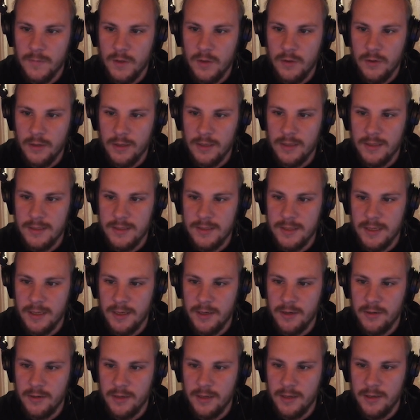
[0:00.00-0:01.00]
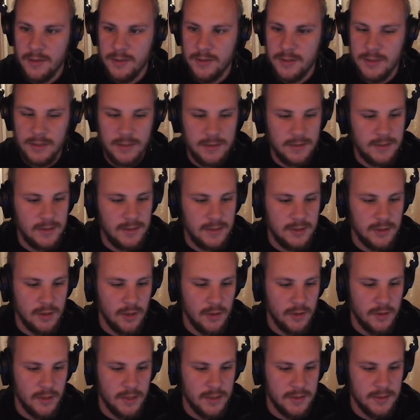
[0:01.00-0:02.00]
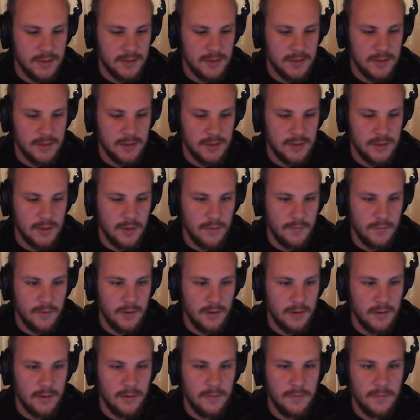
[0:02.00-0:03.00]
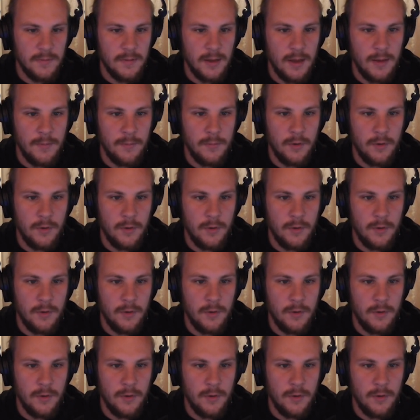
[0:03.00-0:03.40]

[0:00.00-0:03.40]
Or at least here there's these other instances of the M